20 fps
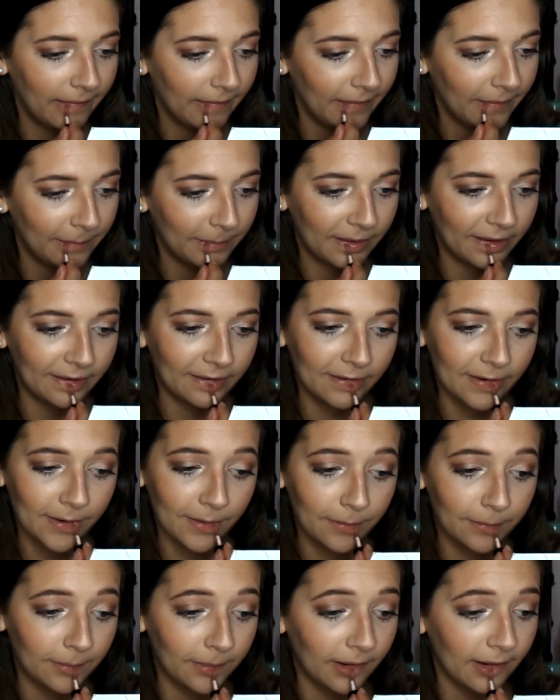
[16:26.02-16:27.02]
No matter
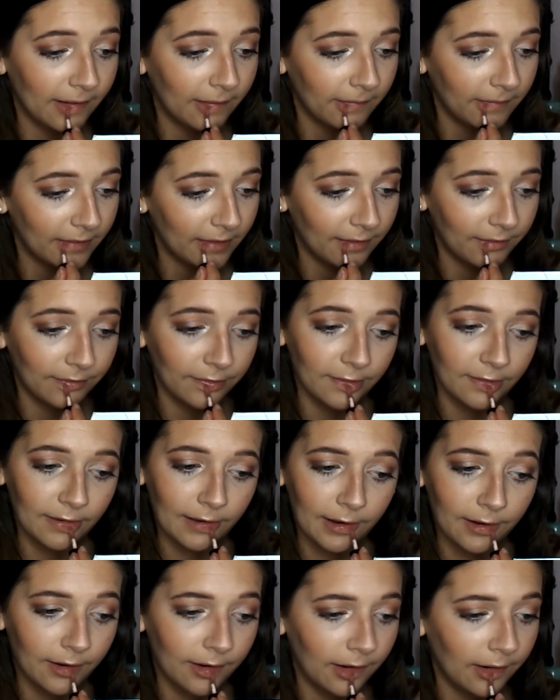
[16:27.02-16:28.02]
what, whenever
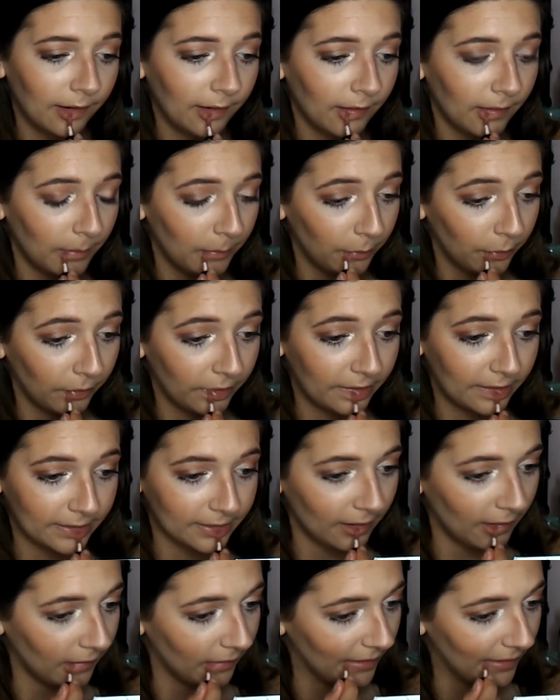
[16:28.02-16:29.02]
I hear
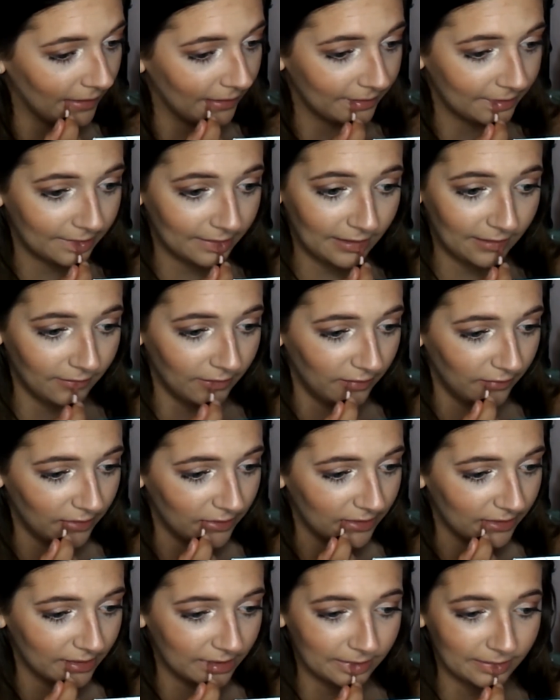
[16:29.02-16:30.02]
Buenos Aires, even if
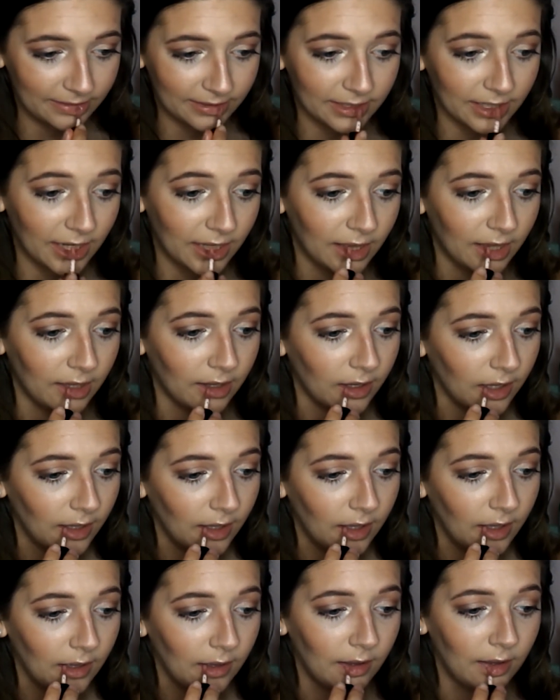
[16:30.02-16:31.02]
it's just someone saying like
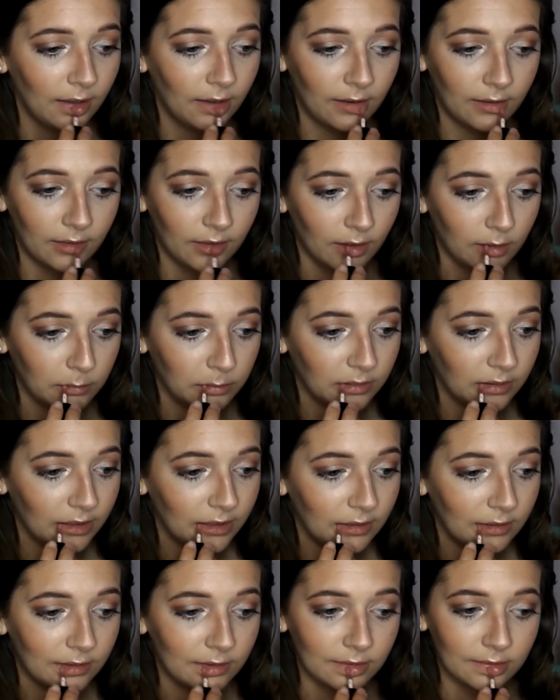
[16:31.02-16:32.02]
the
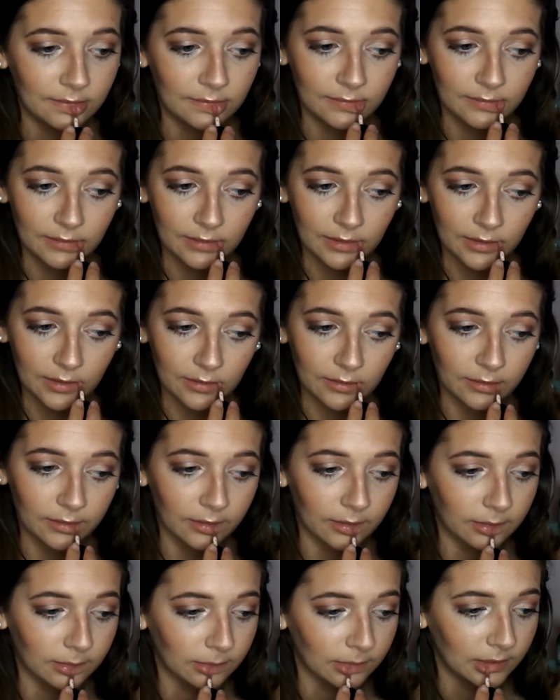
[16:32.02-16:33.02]
place or
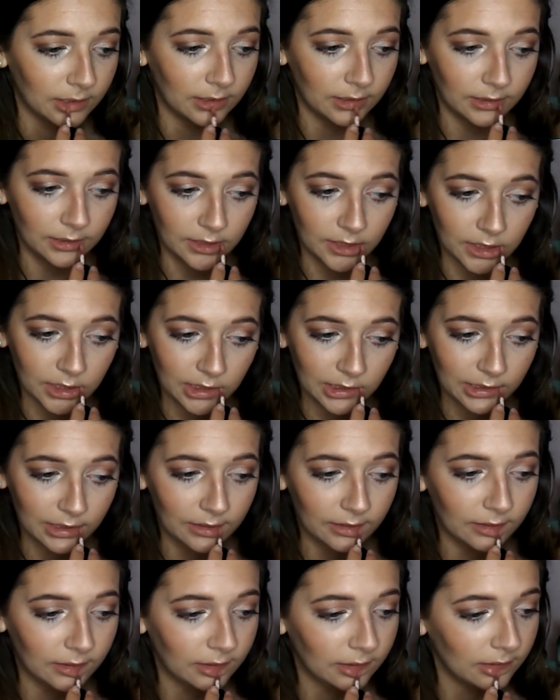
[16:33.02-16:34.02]
the words,
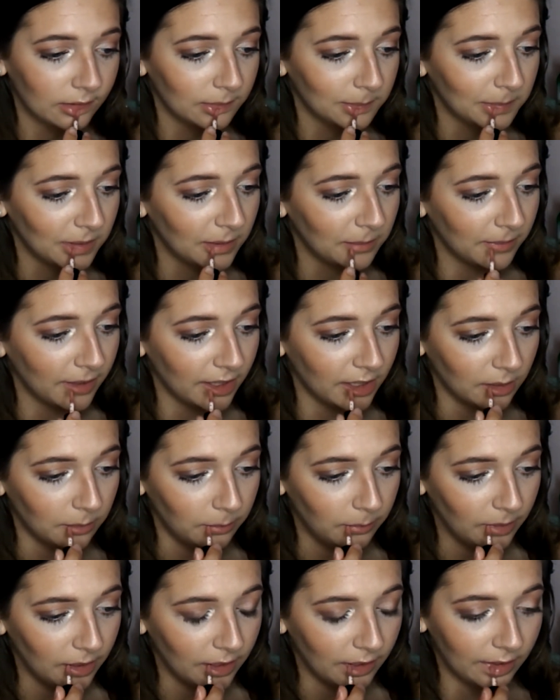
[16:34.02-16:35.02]
my mind
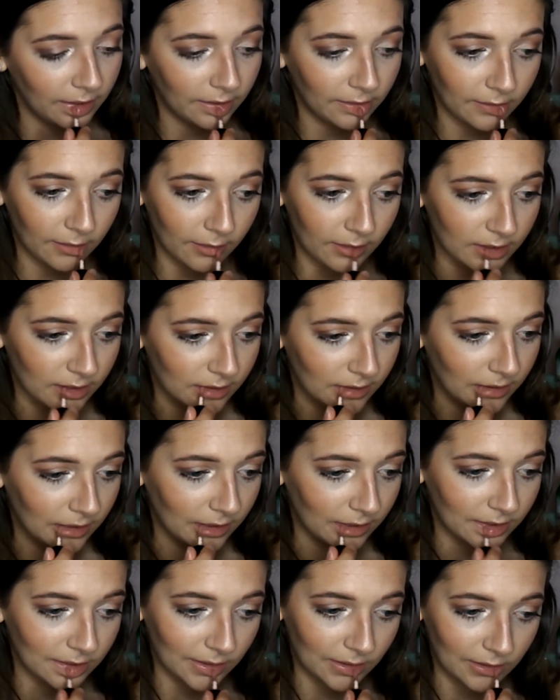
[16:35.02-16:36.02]
immediately goes into
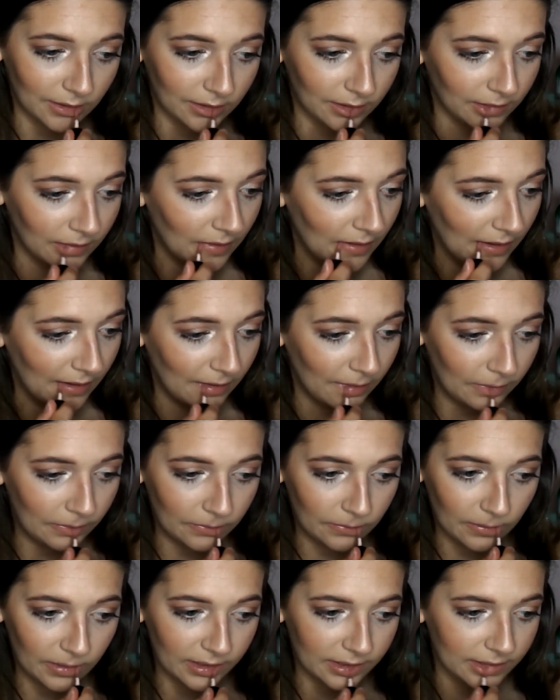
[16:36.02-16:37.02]
the song.
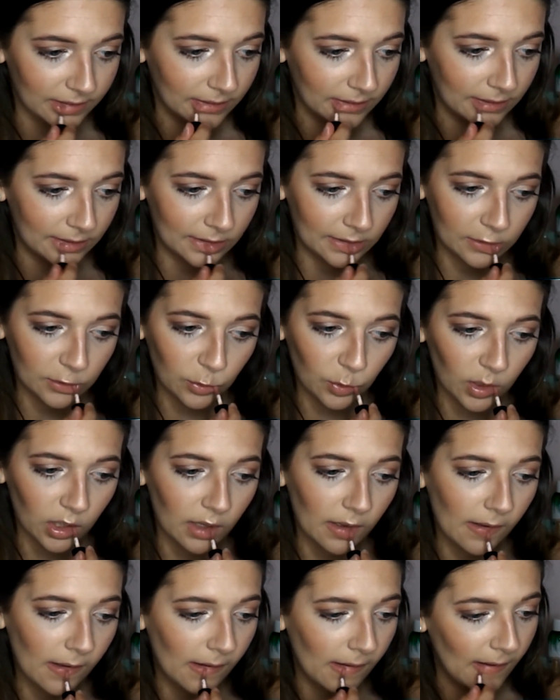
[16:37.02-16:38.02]
What's new?
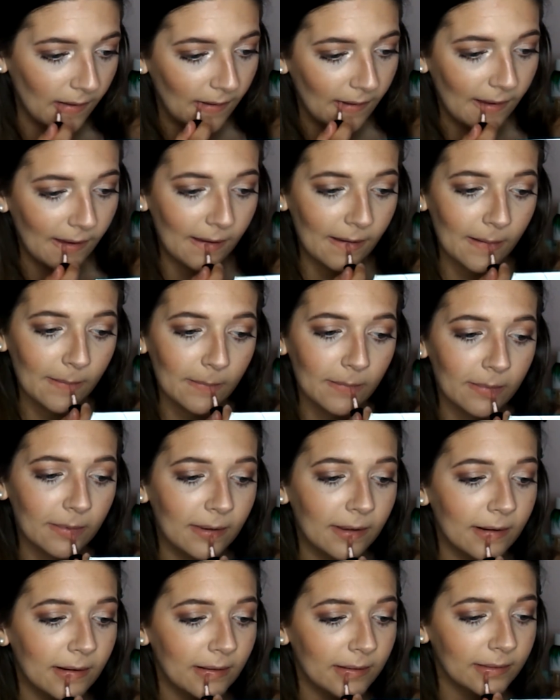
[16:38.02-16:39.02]

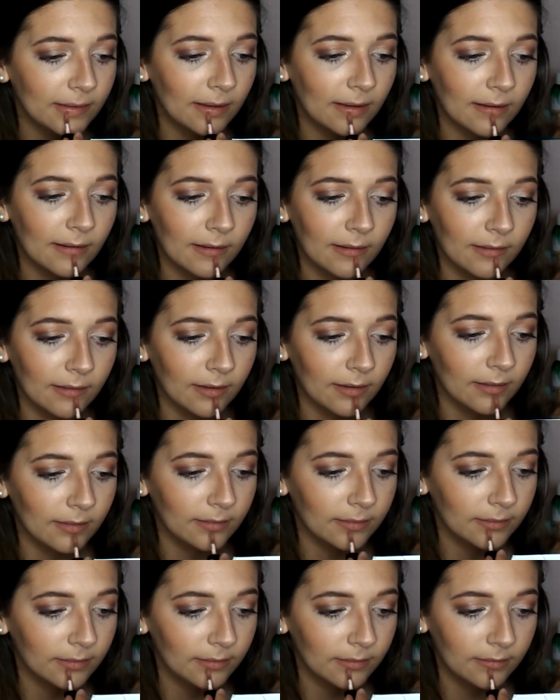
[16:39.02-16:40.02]
Buenos
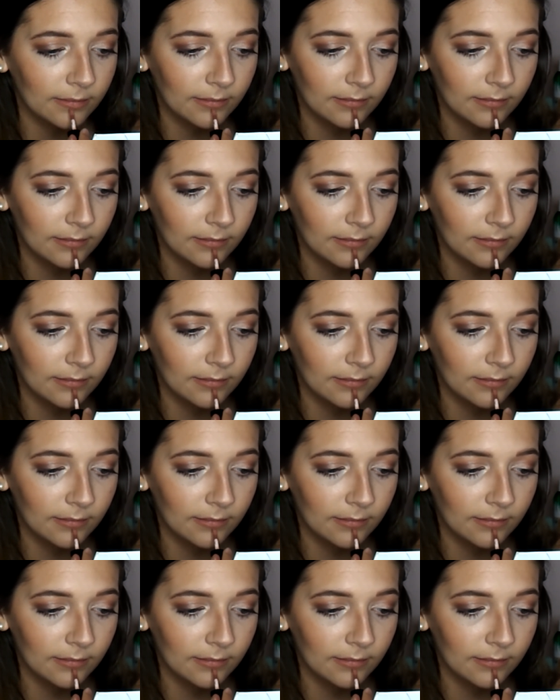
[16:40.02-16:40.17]
Aires.